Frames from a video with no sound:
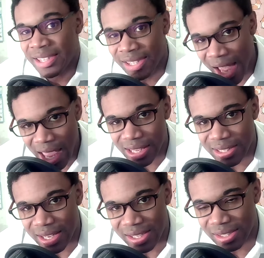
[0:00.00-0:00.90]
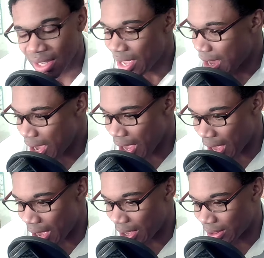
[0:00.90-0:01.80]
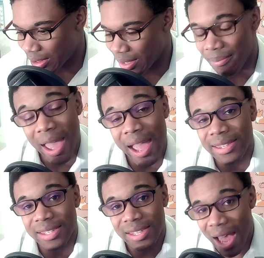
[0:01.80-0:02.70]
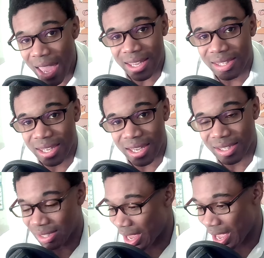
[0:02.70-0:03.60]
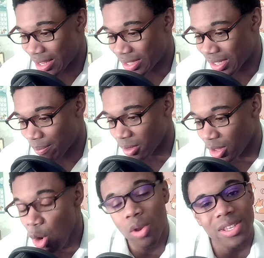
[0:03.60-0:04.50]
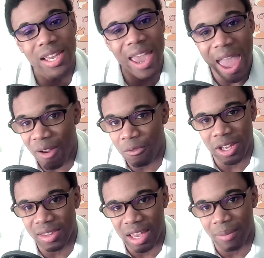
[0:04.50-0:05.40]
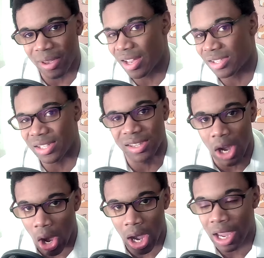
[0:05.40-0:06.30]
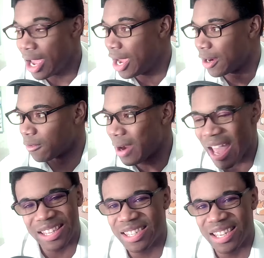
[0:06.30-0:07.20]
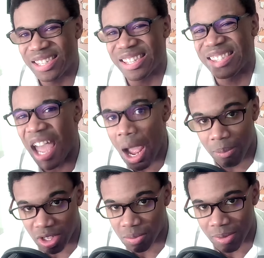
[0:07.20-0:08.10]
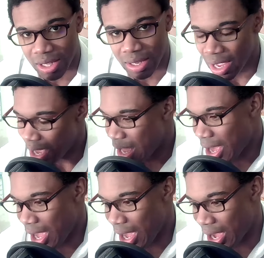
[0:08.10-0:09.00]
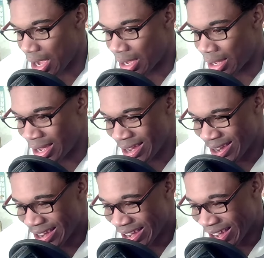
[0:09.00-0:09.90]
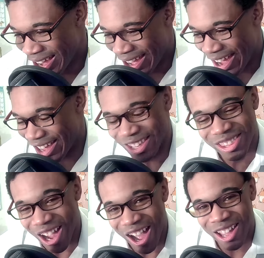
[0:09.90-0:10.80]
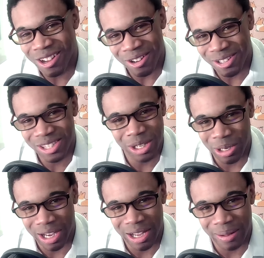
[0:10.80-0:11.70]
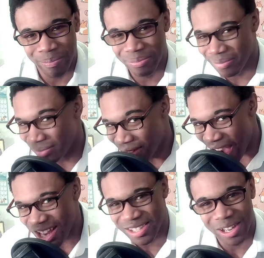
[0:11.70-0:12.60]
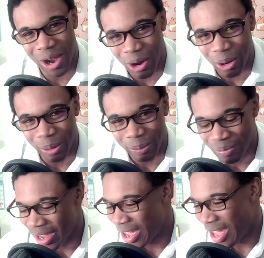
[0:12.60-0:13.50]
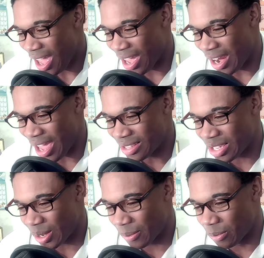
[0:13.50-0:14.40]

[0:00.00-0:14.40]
scientist, and the mad scientist ends up losing everything because the dog wrecks his establishment, and and the dog goes to a nice home and ends up